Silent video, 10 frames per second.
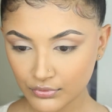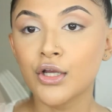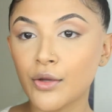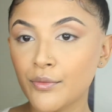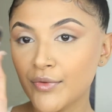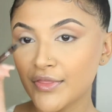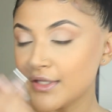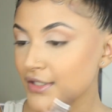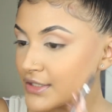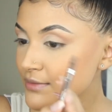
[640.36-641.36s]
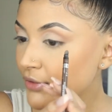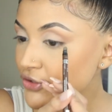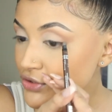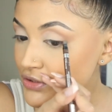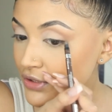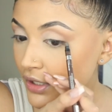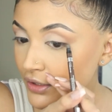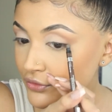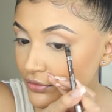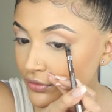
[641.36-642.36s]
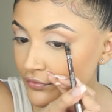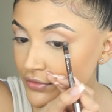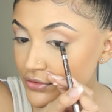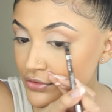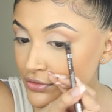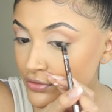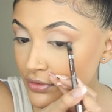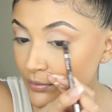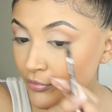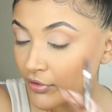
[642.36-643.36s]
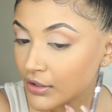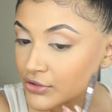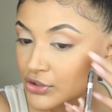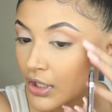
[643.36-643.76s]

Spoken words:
Going with the smudger side, you can obviously just use a brush.